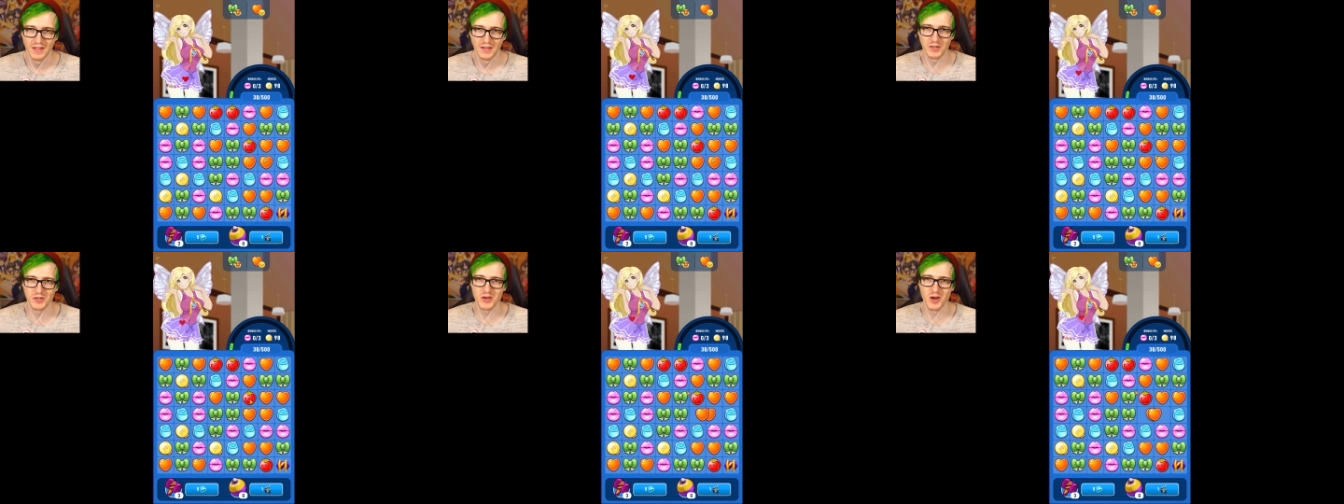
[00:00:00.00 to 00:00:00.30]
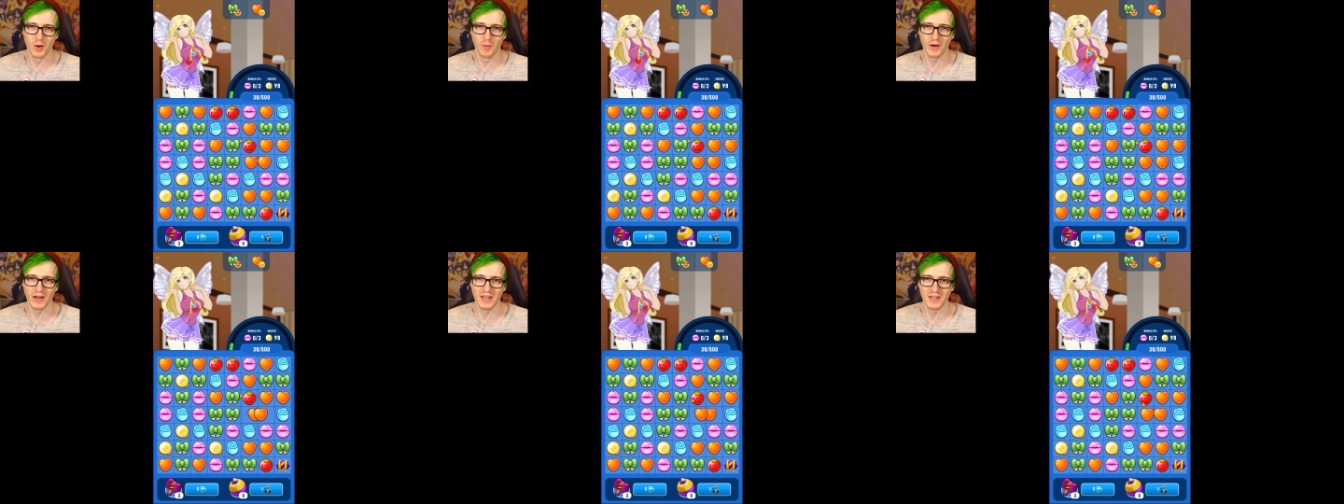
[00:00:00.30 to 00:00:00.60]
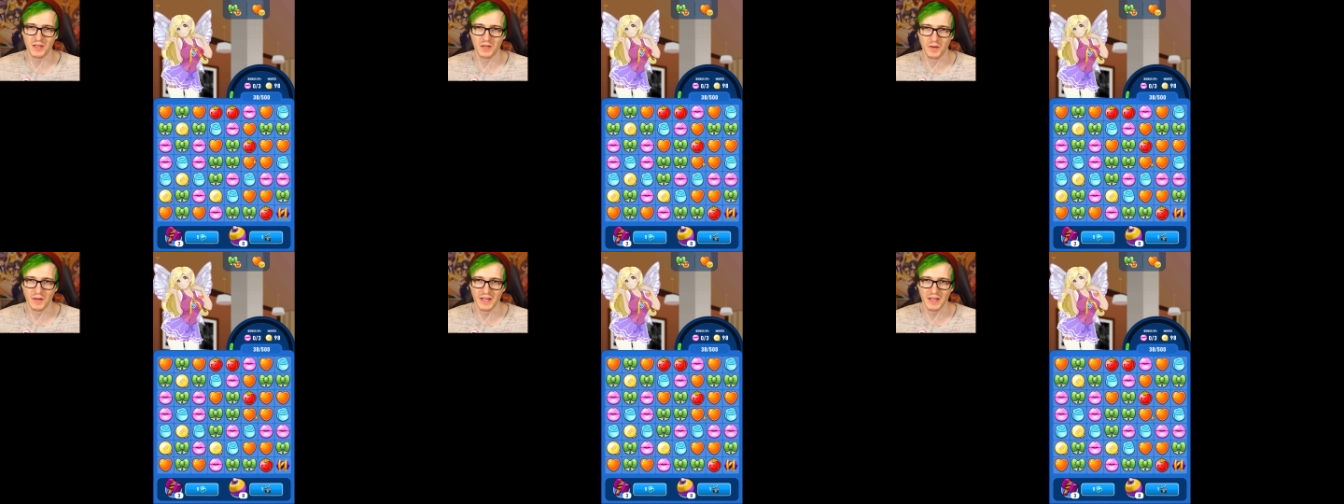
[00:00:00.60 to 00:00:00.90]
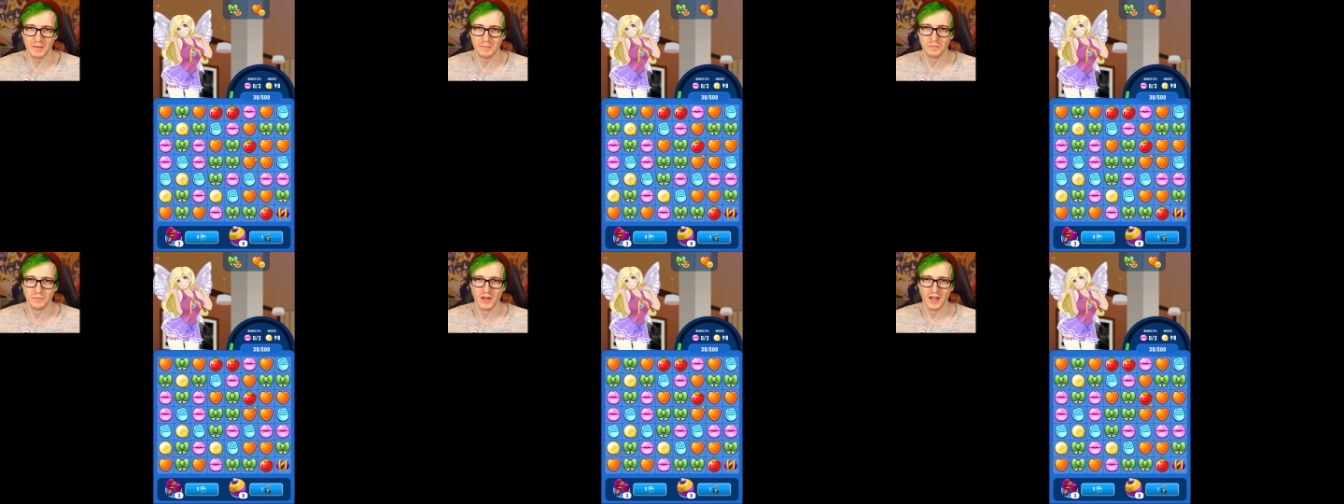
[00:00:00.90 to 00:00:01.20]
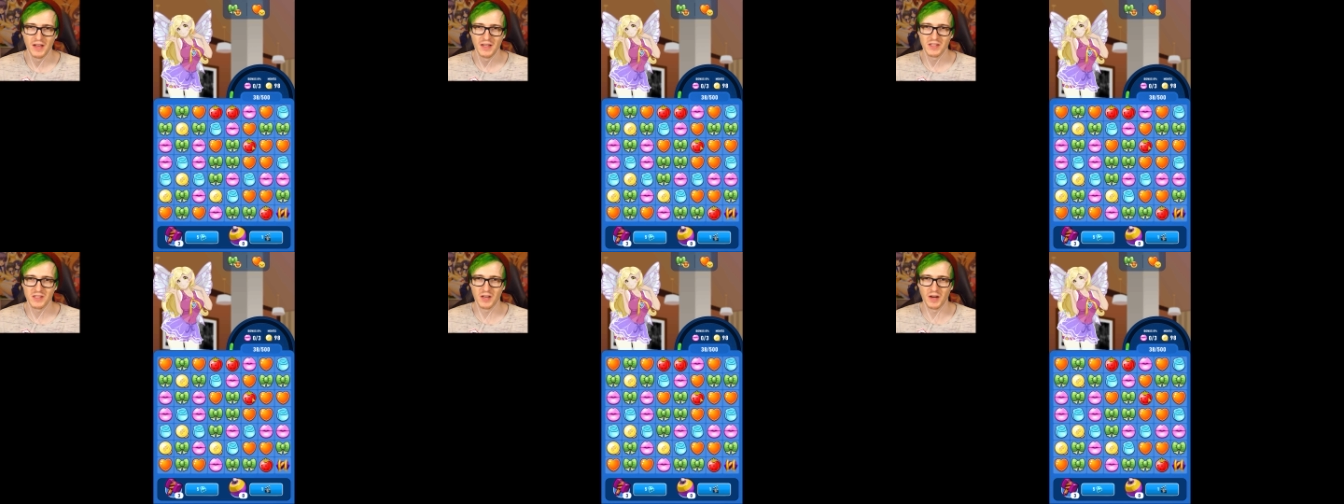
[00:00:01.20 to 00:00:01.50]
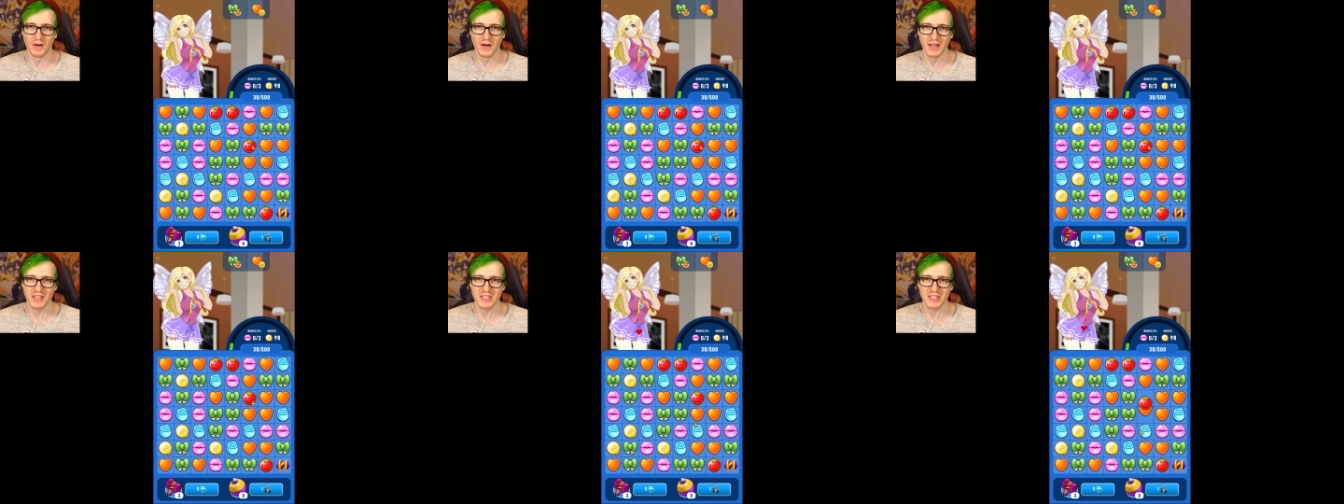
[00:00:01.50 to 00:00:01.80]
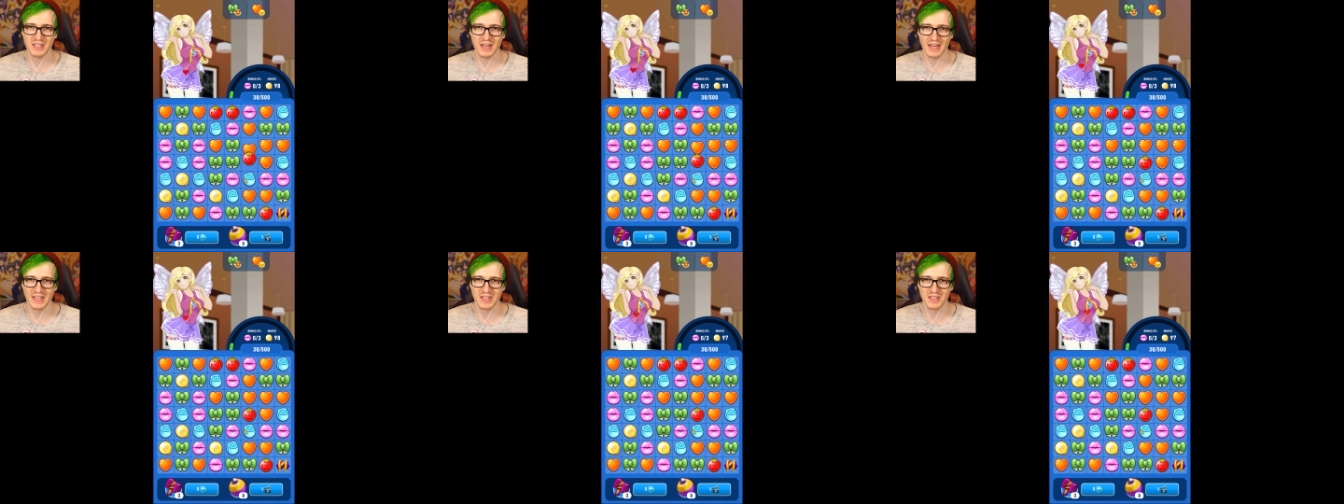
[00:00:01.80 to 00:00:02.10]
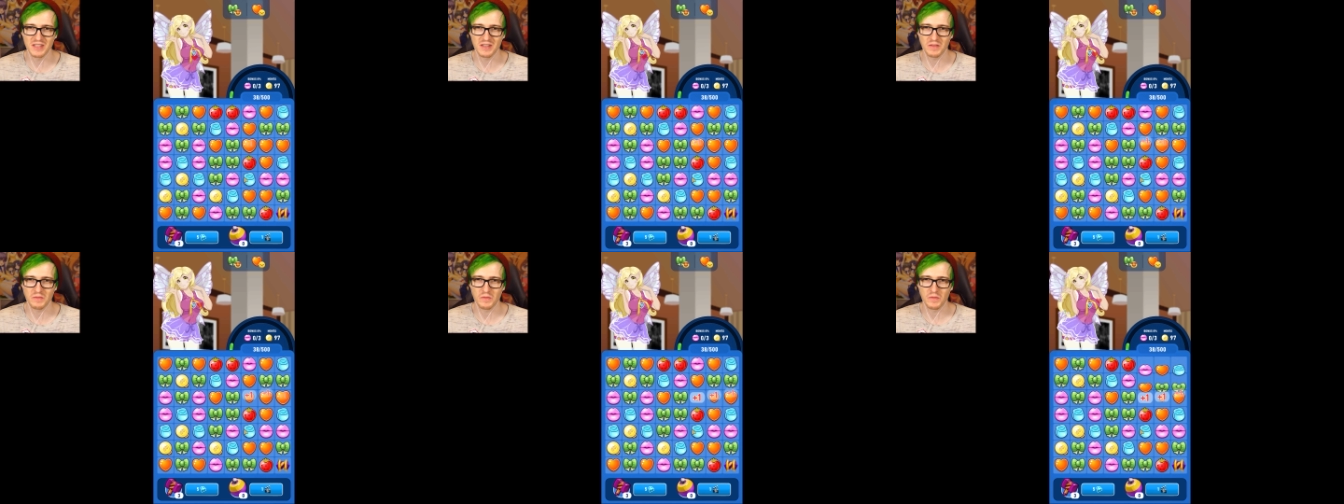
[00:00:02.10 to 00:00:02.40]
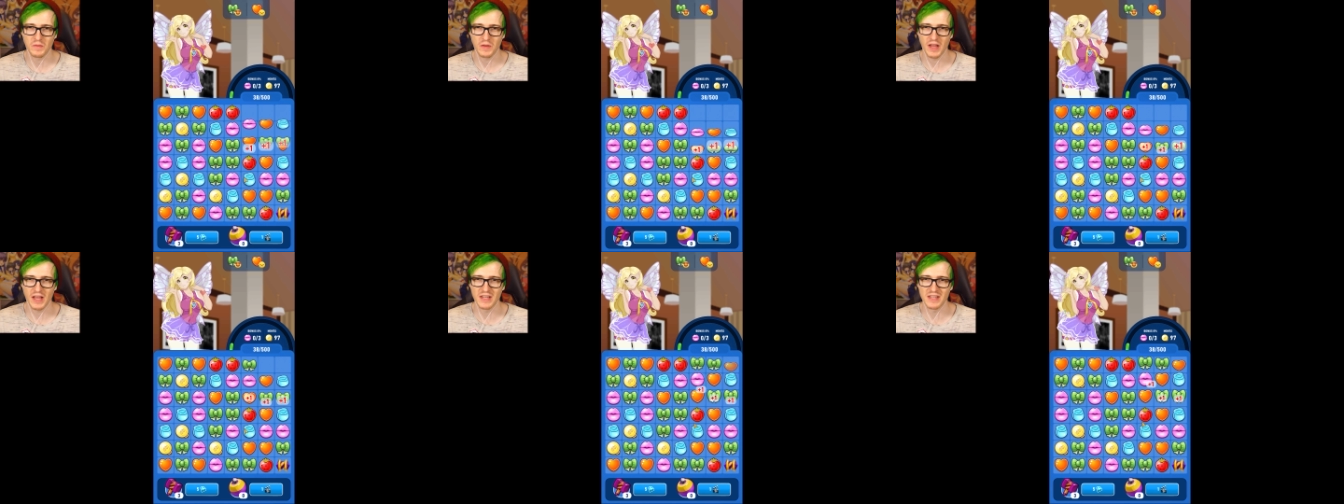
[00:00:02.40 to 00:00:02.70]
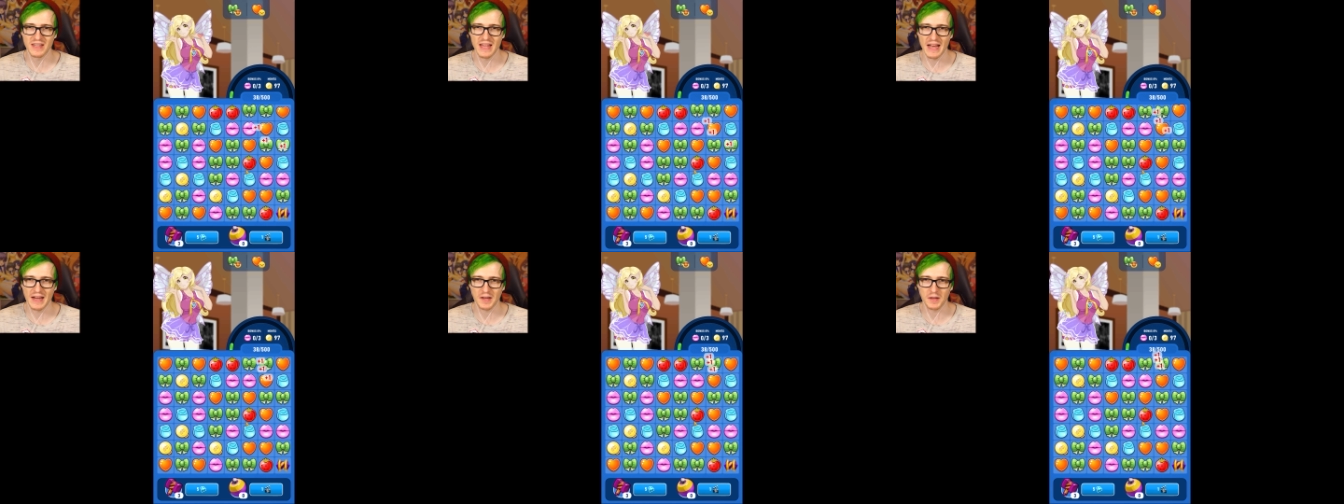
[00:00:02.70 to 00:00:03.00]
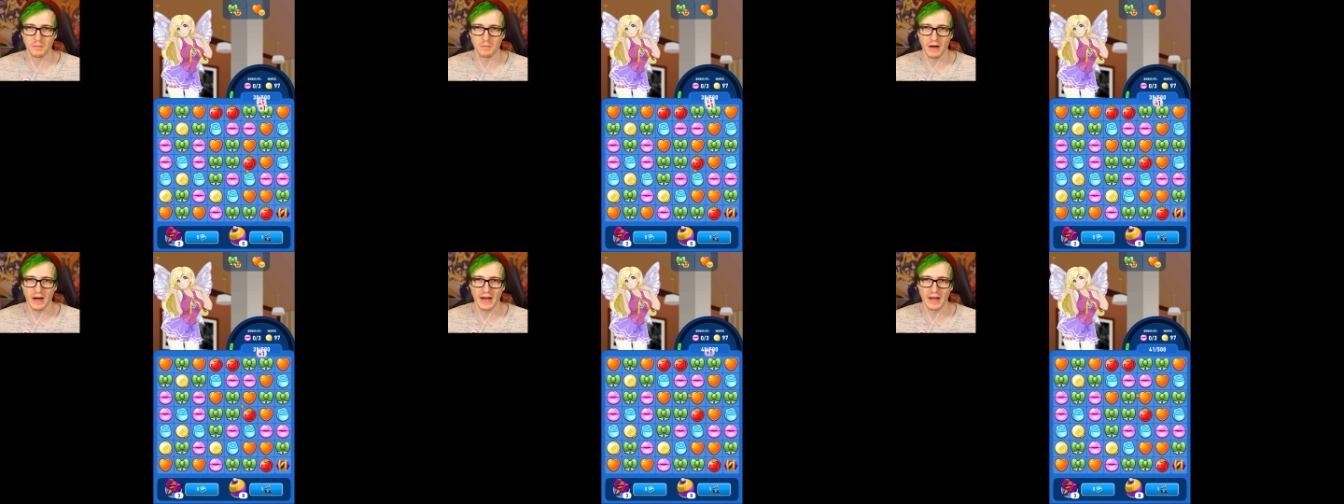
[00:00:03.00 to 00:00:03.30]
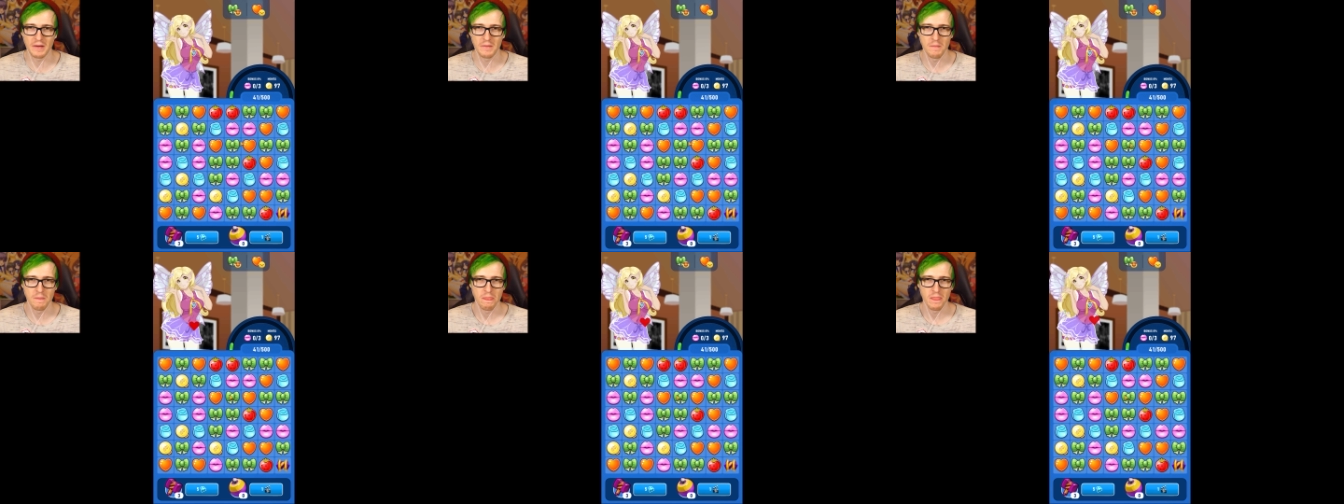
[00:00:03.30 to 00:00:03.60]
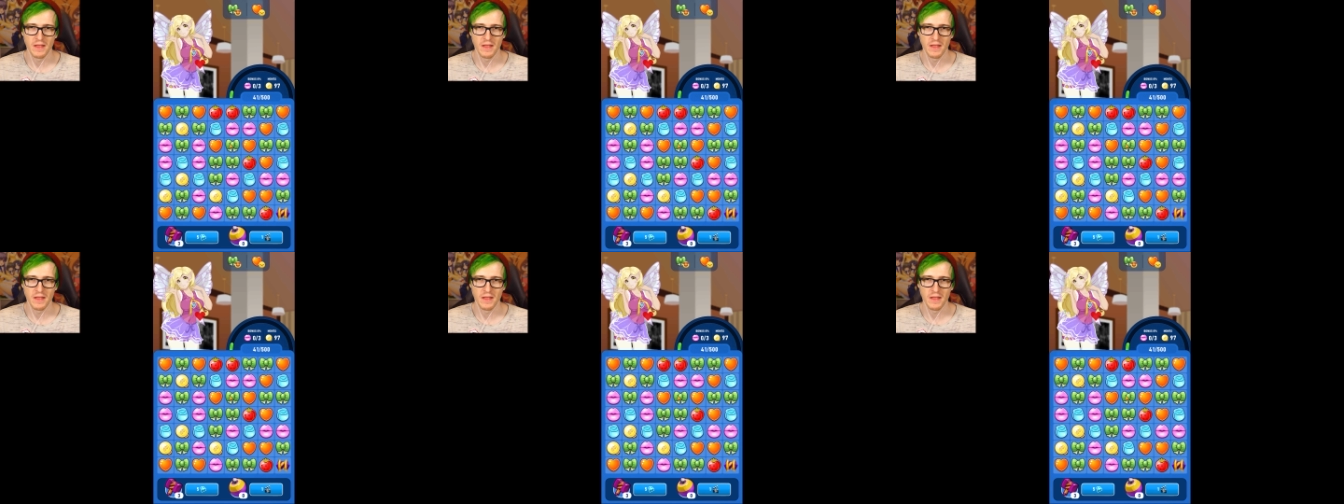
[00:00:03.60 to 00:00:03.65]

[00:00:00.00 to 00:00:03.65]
There's no way to do it. So I just, I just Kiss that goodbye.